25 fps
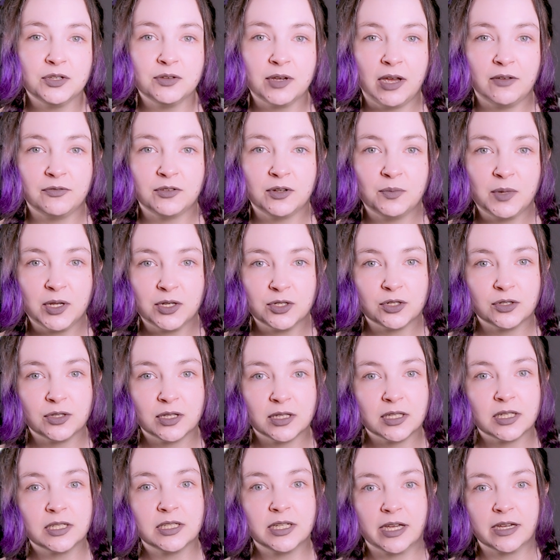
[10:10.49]
you have to make sure
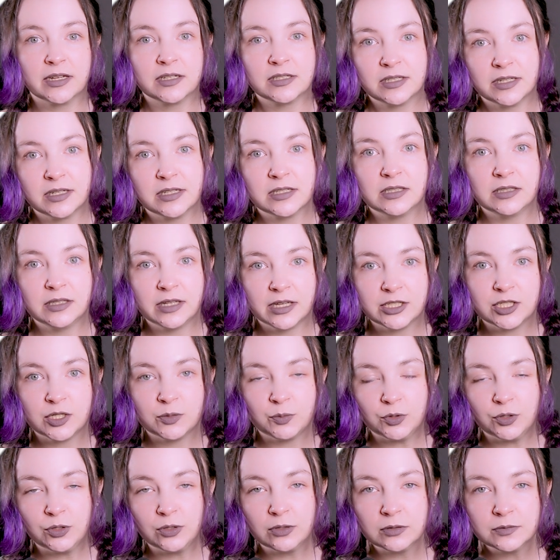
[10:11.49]
that the text is
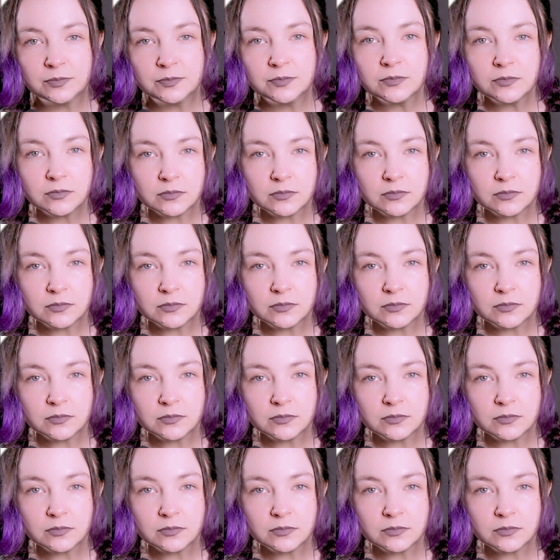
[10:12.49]
legible